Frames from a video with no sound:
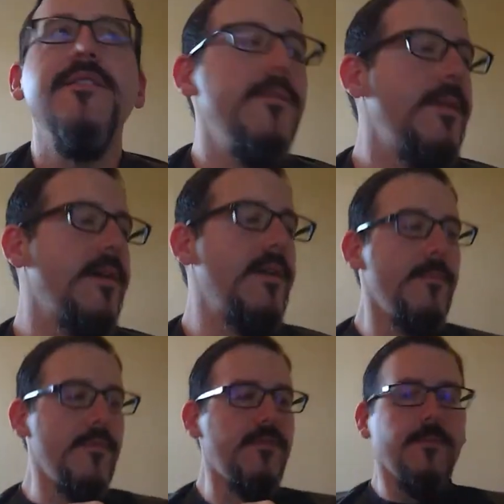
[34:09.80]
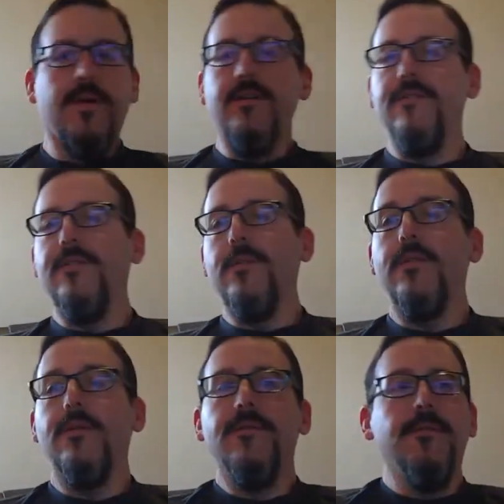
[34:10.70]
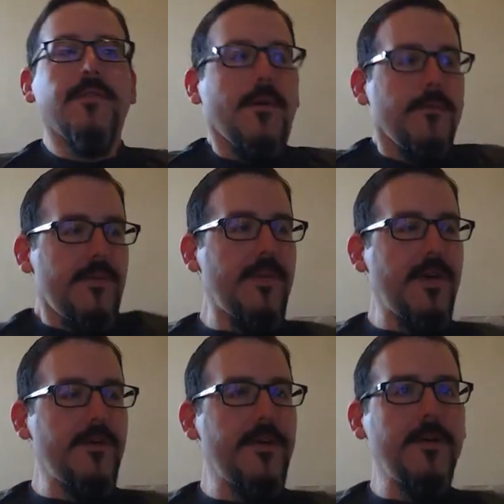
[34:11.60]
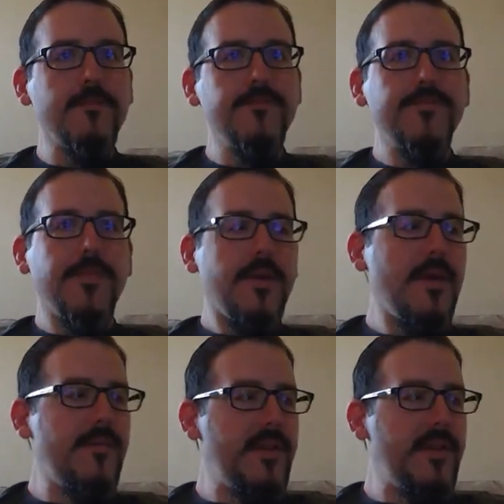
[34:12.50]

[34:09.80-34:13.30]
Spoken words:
you down and moved the microphone closer, so hopefully that'll help. If it